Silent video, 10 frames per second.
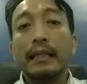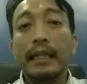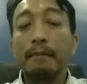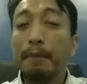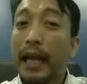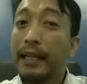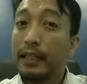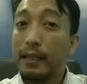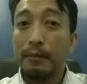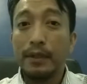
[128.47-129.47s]

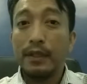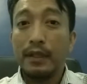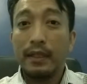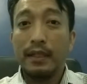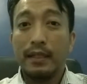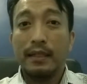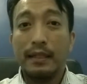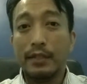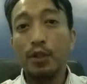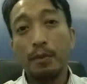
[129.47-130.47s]
implied terms.
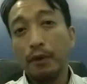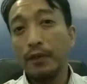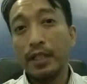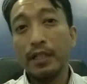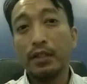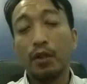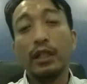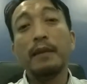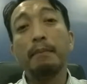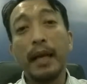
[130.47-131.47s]
There's no provisions
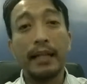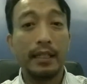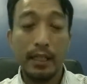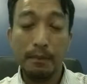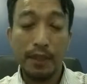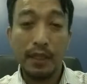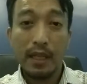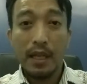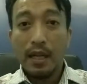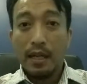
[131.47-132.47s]
on implied terms,
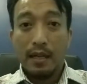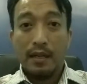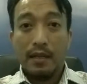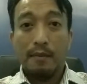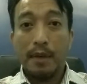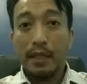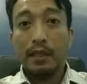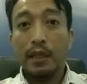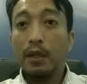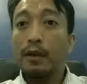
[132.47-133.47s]
but
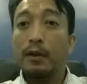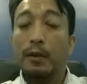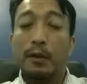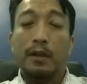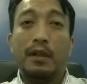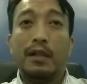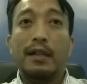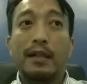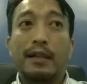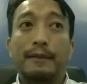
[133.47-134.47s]
the law
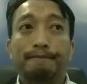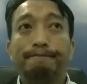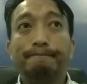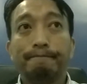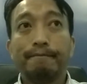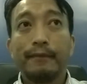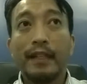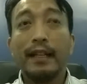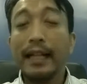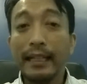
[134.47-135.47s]

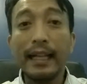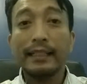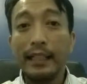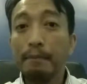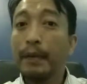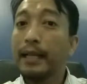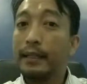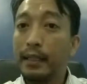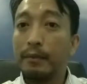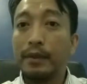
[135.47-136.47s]
recognize
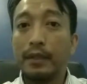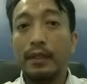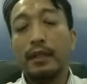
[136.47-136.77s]
implied terms.